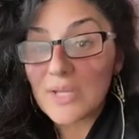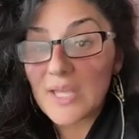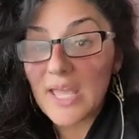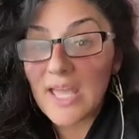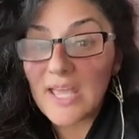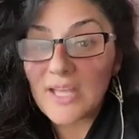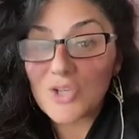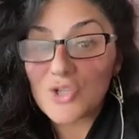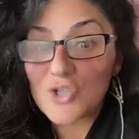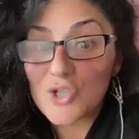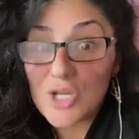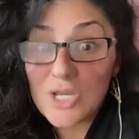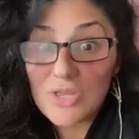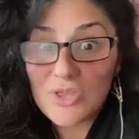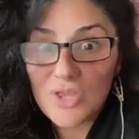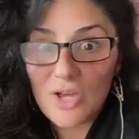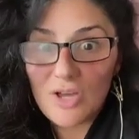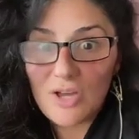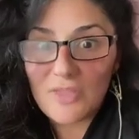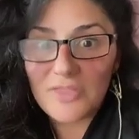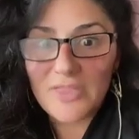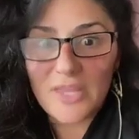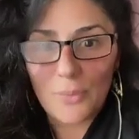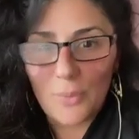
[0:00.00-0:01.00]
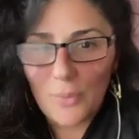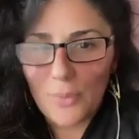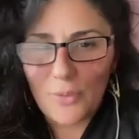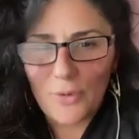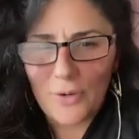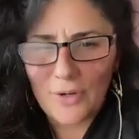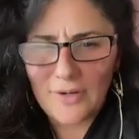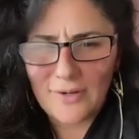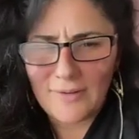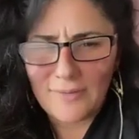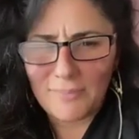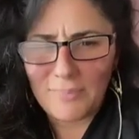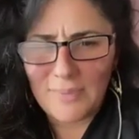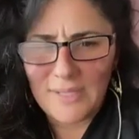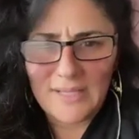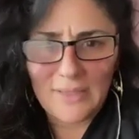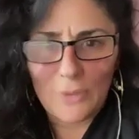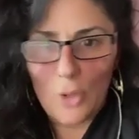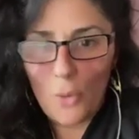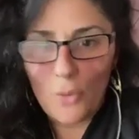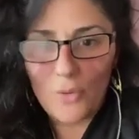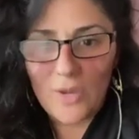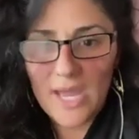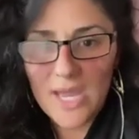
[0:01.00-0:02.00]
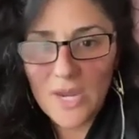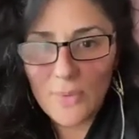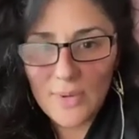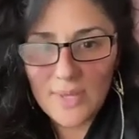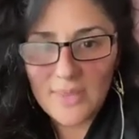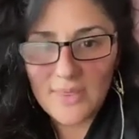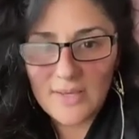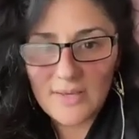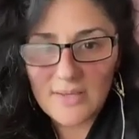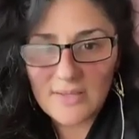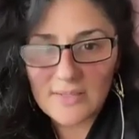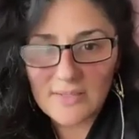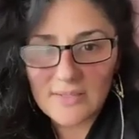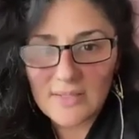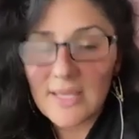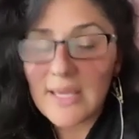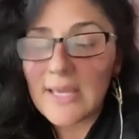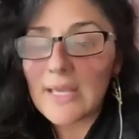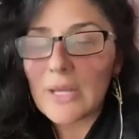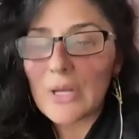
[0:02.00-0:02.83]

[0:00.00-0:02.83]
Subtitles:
And she thought that we were going to be okay with this.